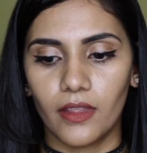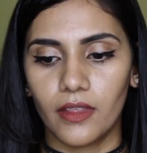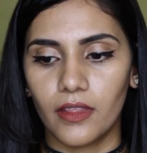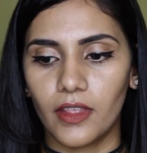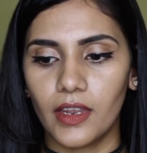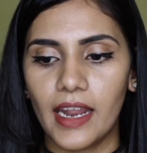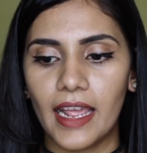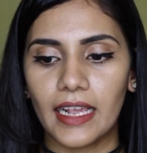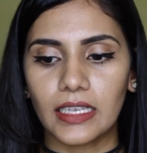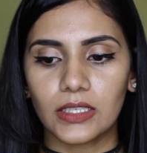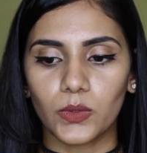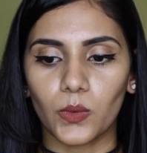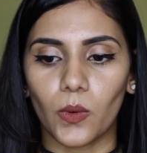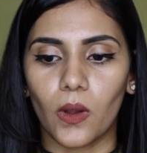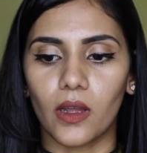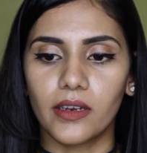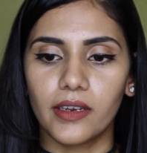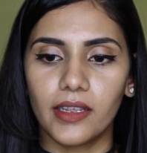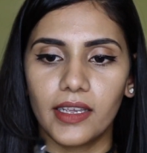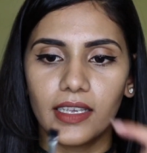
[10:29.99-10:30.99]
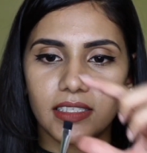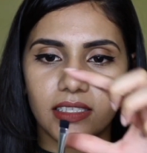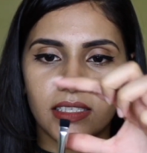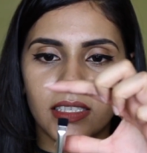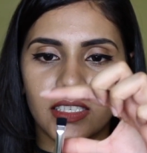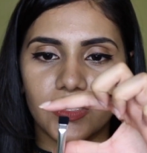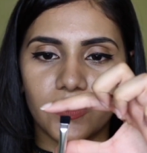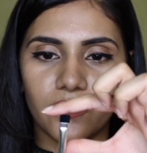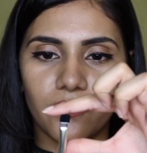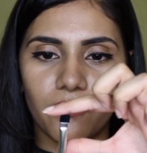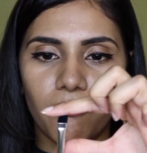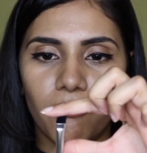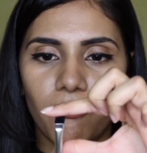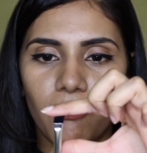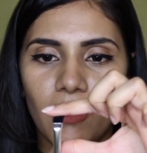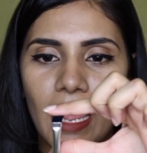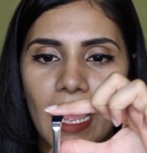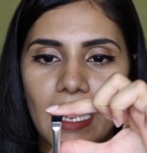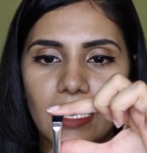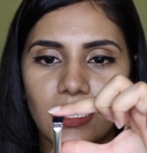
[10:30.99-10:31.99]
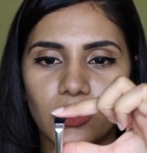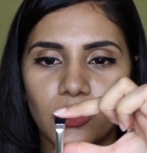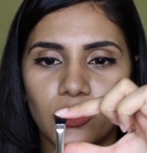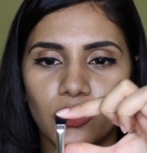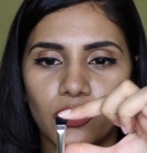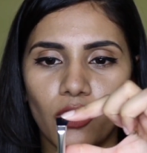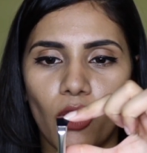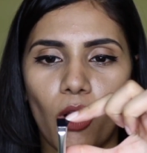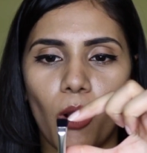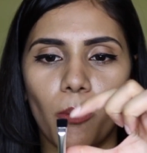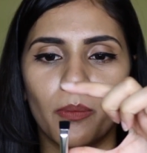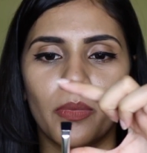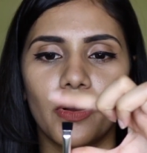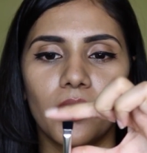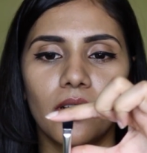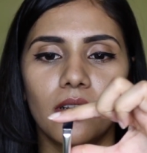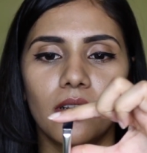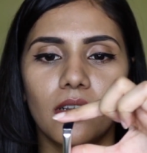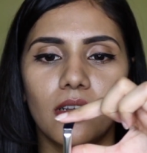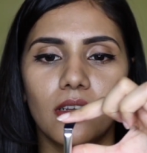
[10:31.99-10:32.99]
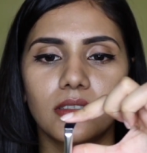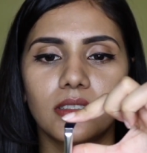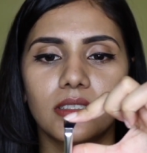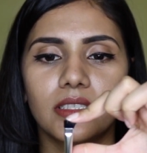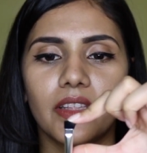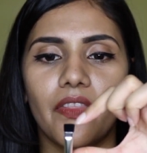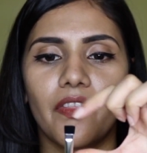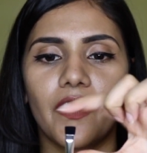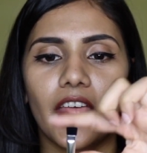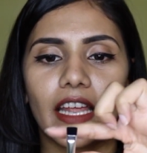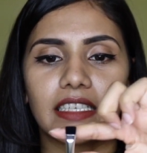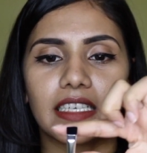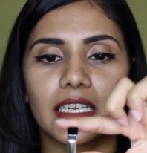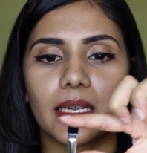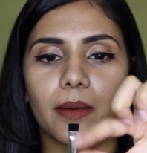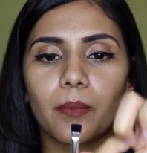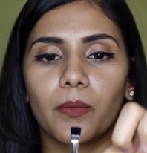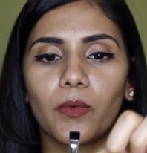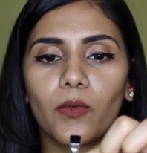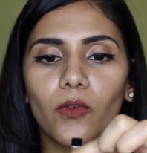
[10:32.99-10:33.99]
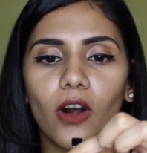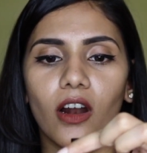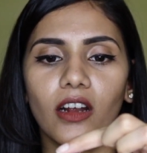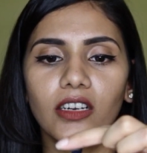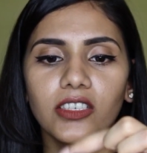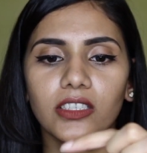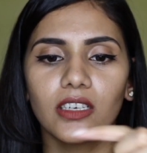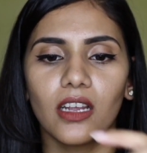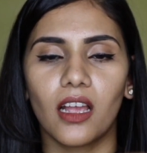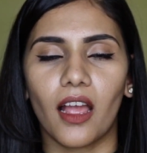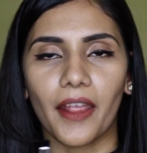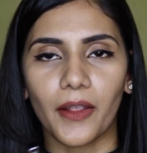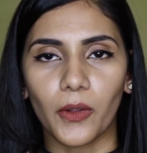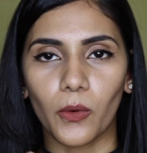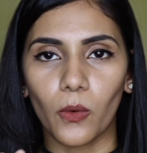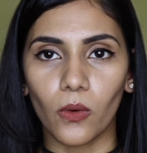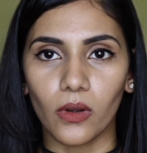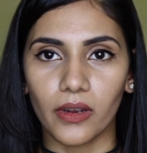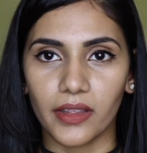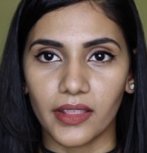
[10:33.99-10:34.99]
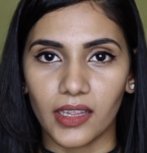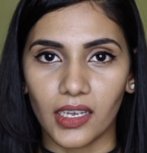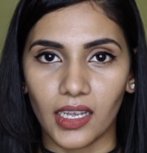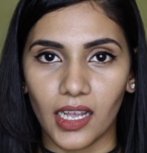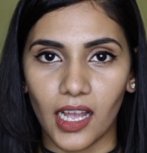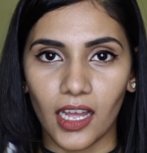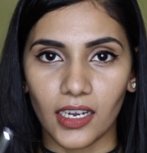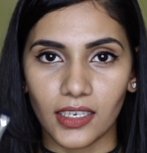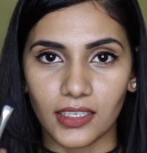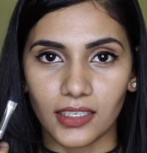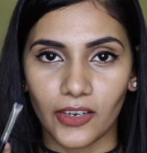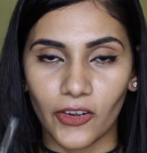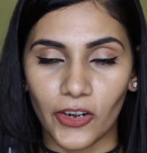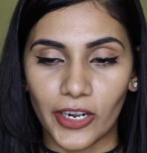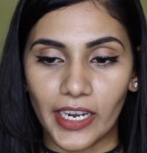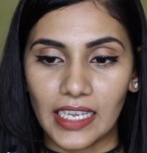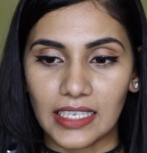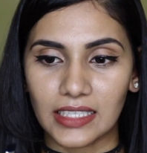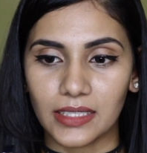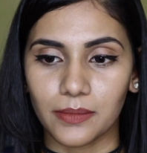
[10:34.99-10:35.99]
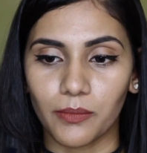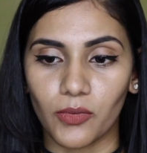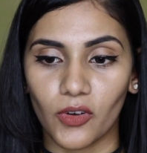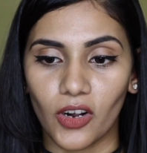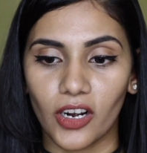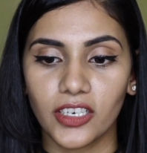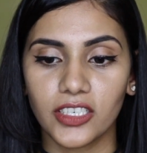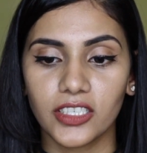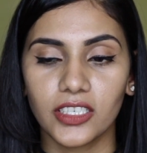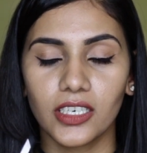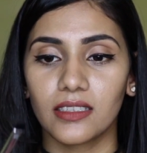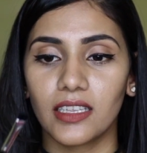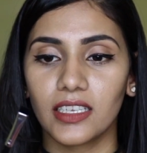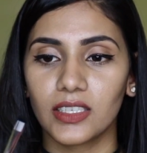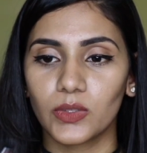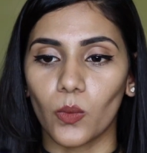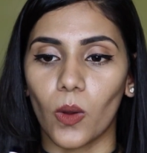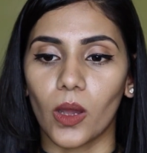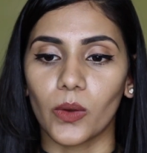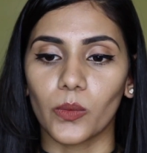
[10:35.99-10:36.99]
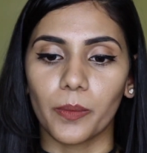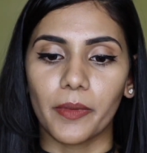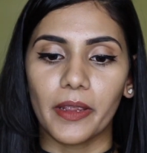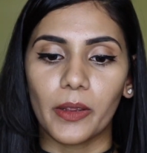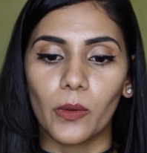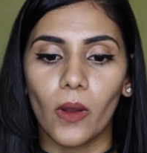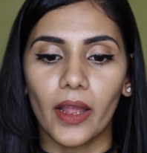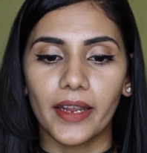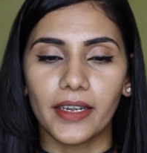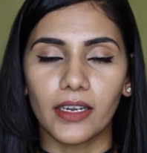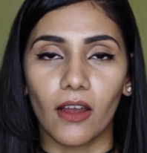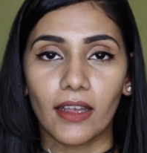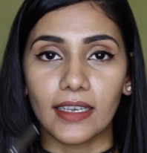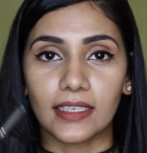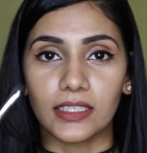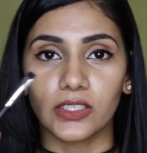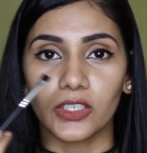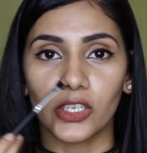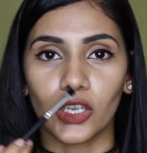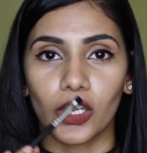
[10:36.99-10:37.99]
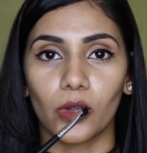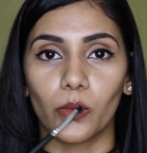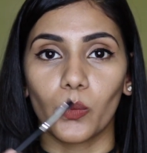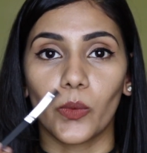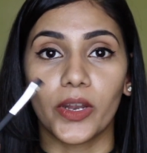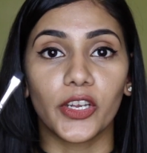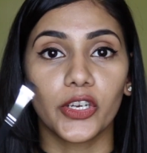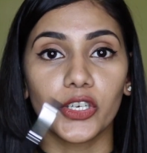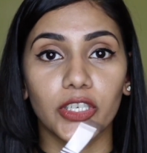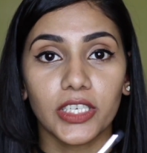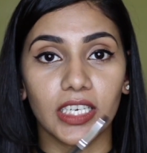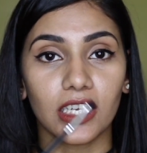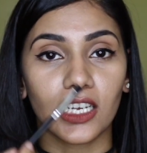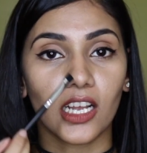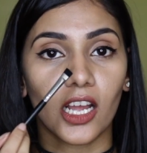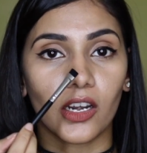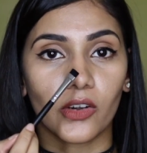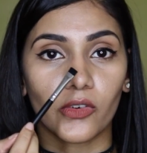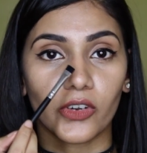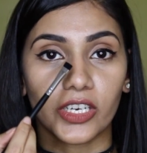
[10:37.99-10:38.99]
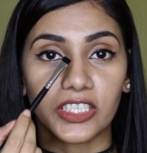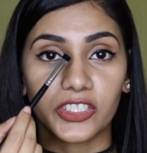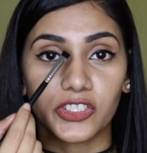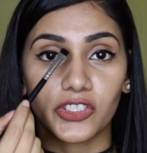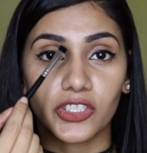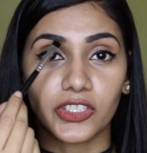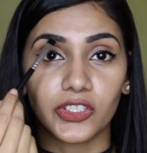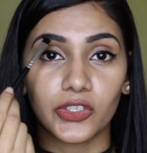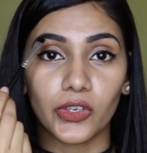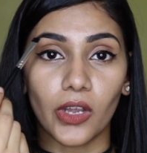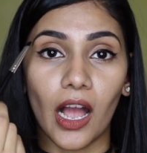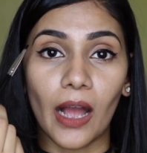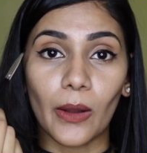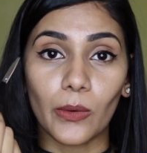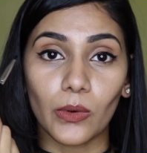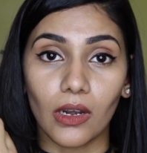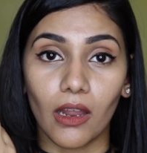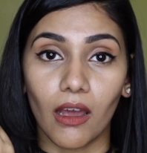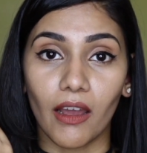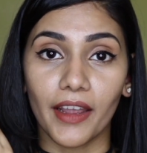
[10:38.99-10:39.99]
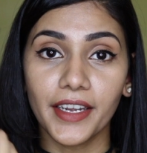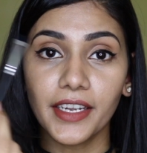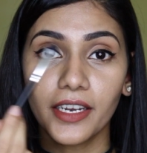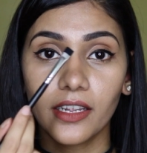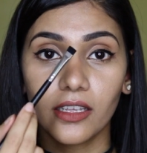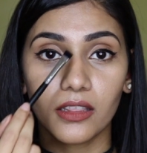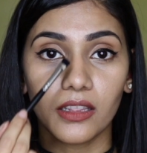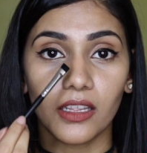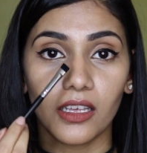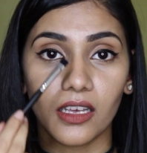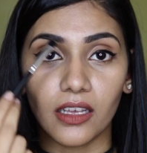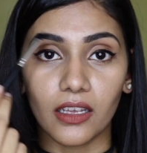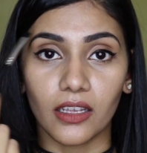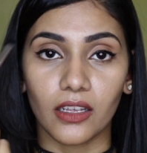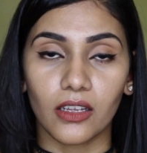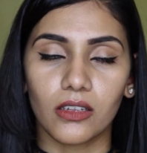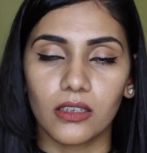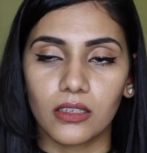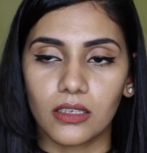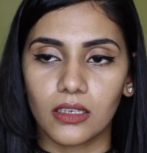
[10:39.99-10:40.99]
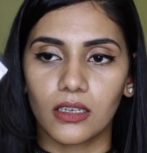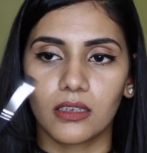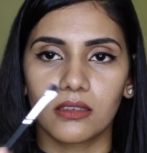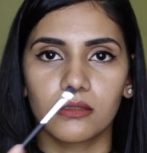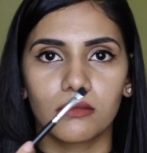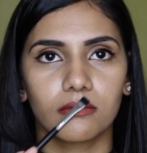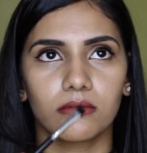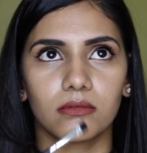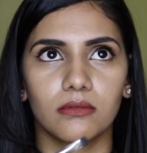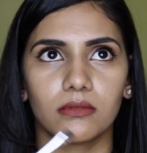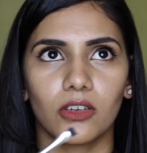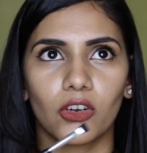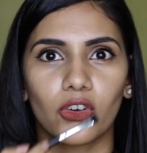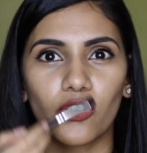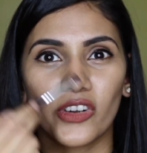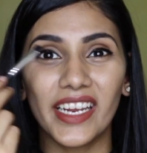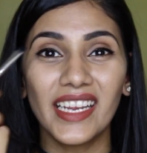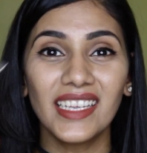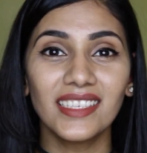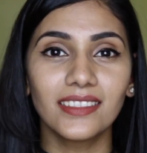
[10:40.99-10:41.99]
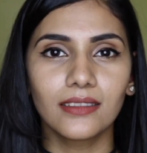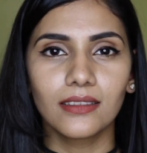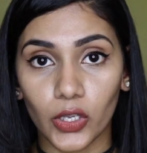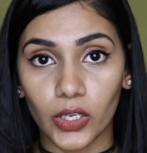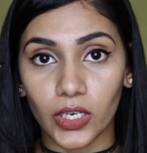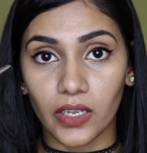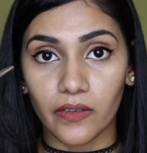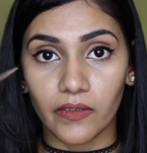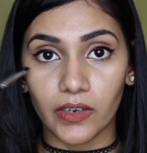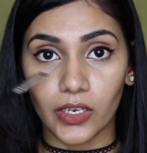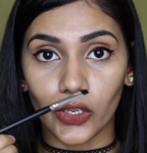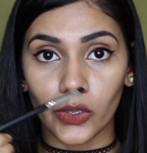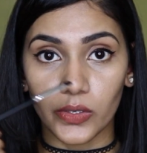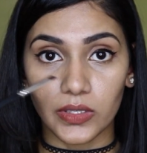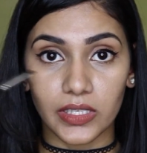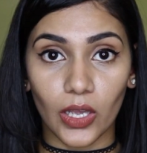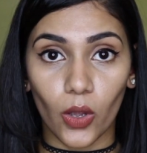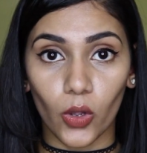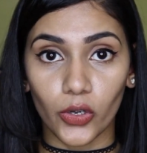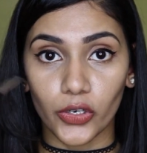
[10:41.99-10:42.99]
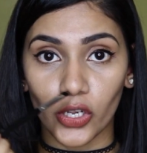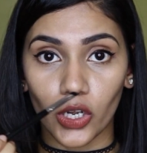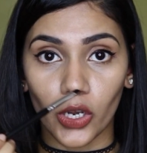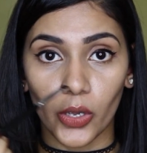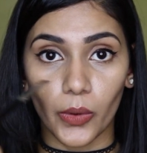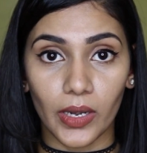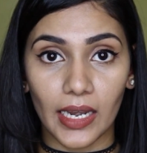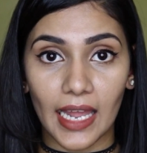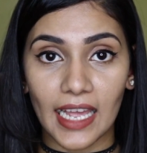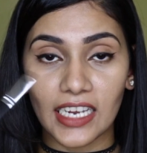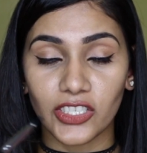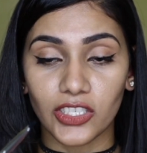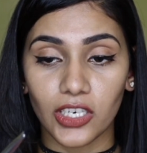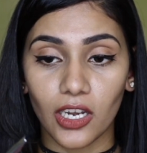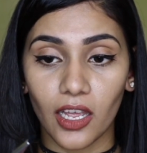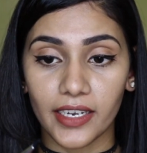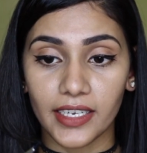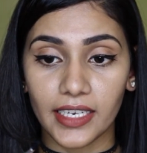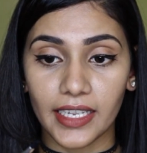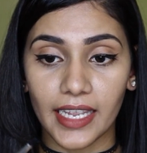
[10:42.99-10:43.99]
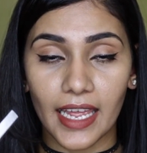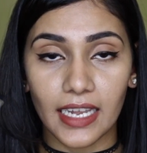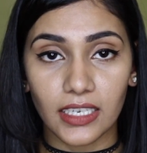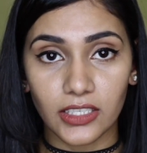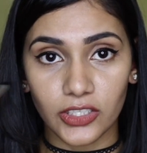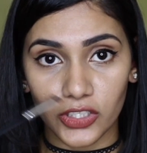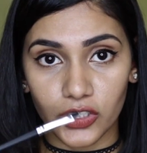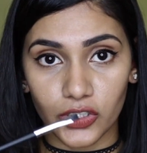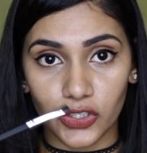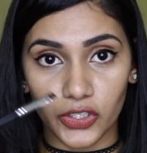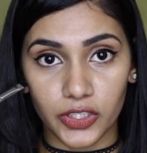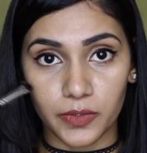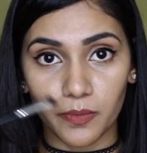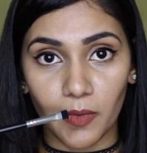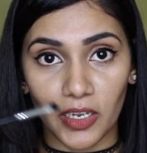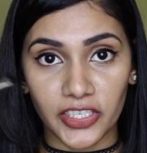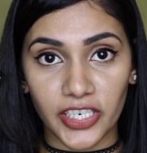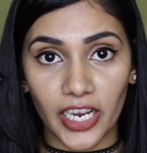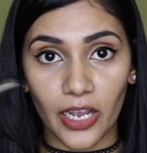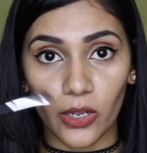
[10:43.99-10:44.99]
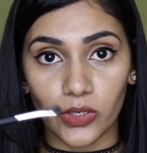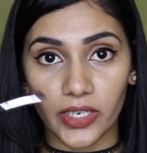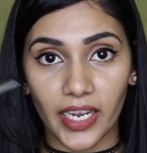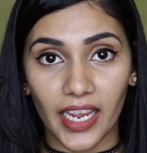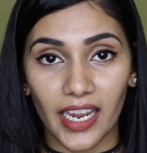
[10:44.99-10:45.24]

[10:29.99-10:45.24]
The next one is this flat top synthetic brush. I call it the cut crease brush. This one would be quite nice to, when you're doing cut crease, just to outline the crease. You could even use it on your lower lash line again, just to smudge out